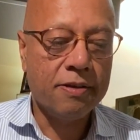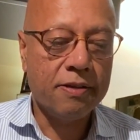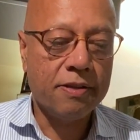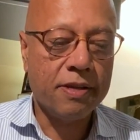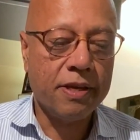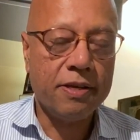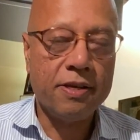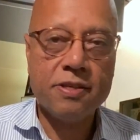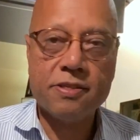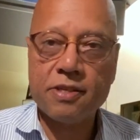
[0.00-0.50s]

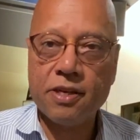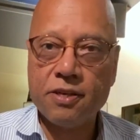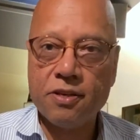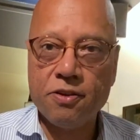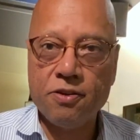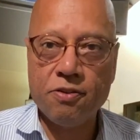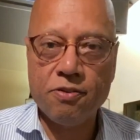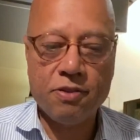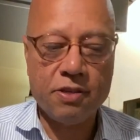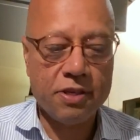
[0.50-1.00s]

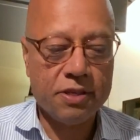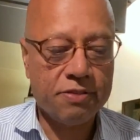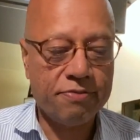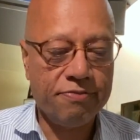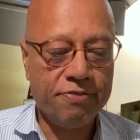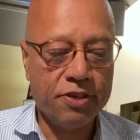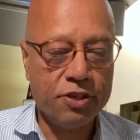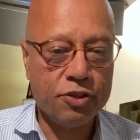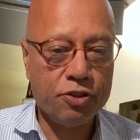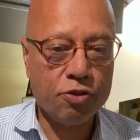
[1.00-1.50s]
decided to do this
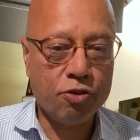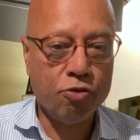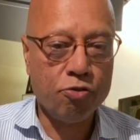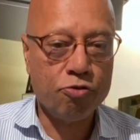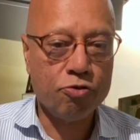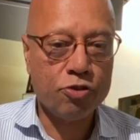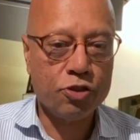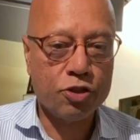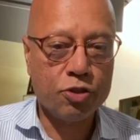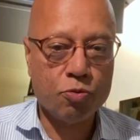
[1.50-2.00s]
virtual
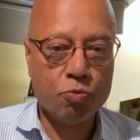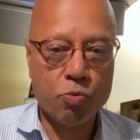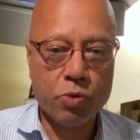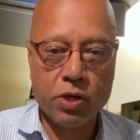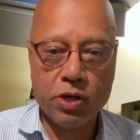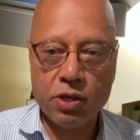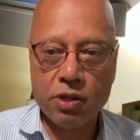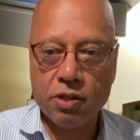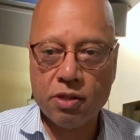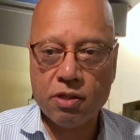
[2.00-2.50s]
launch
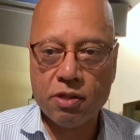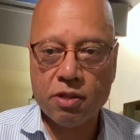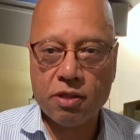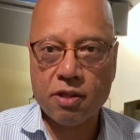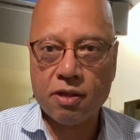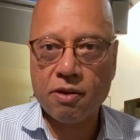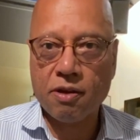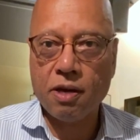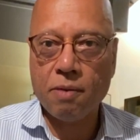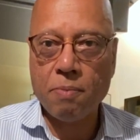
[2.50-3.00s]
with
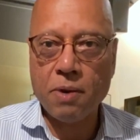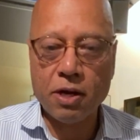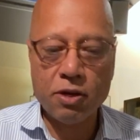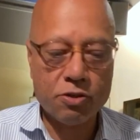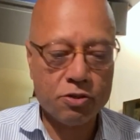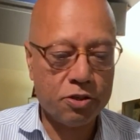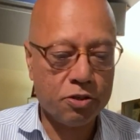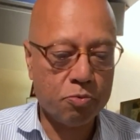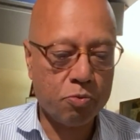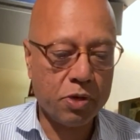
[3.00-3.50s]

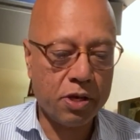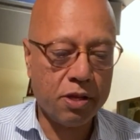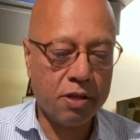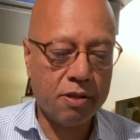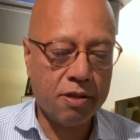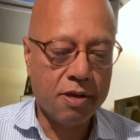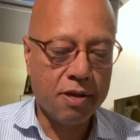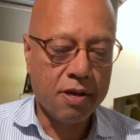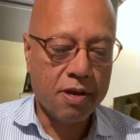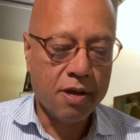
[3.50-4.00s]
Habanos as
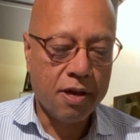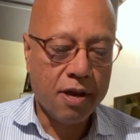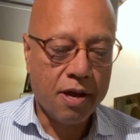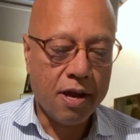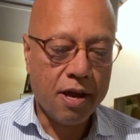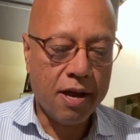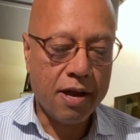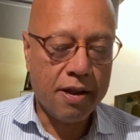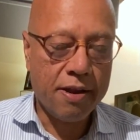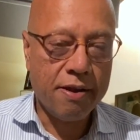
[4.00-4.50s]
well,
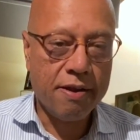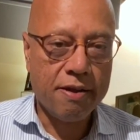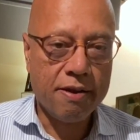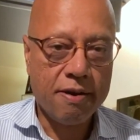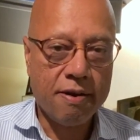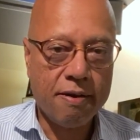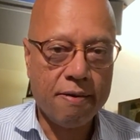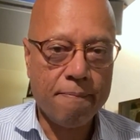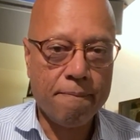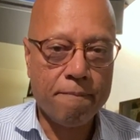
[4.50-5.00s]
and
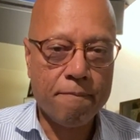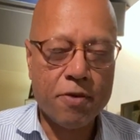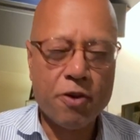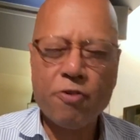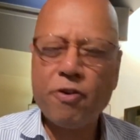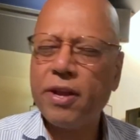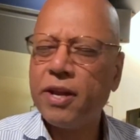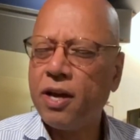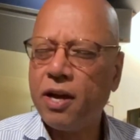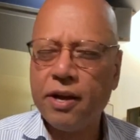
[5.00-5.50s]

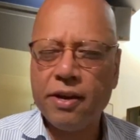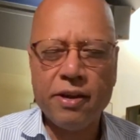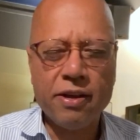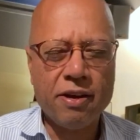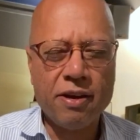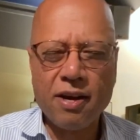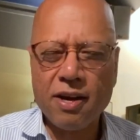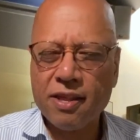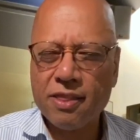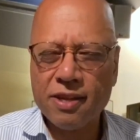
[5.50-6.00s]
great
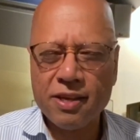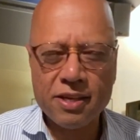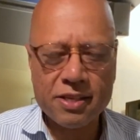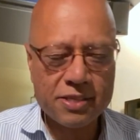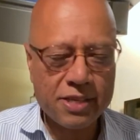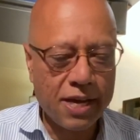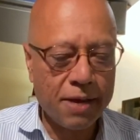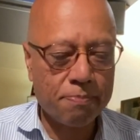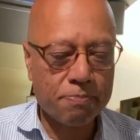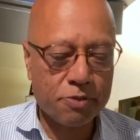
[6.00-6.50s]
idea. I think
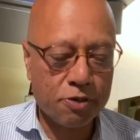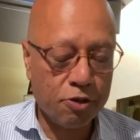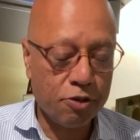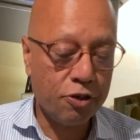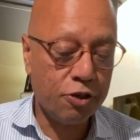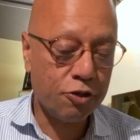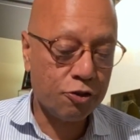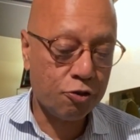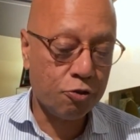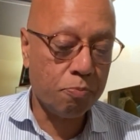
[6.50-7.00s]
it's
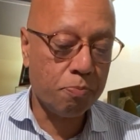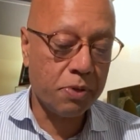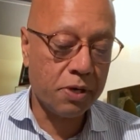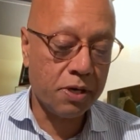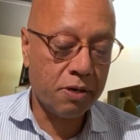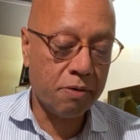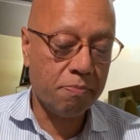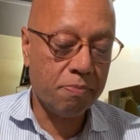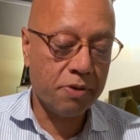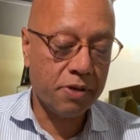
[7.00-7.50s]
absolutely
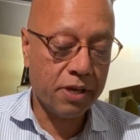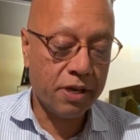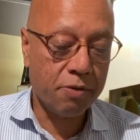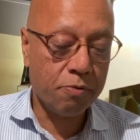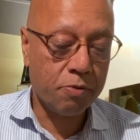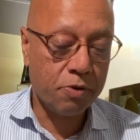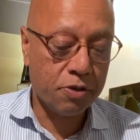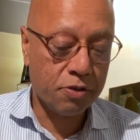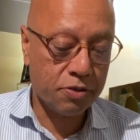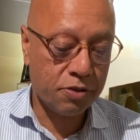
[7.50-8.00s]
superb. It
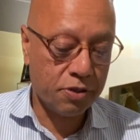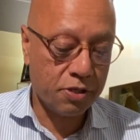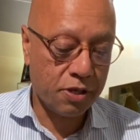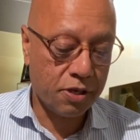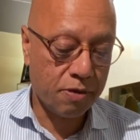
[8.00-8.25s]
was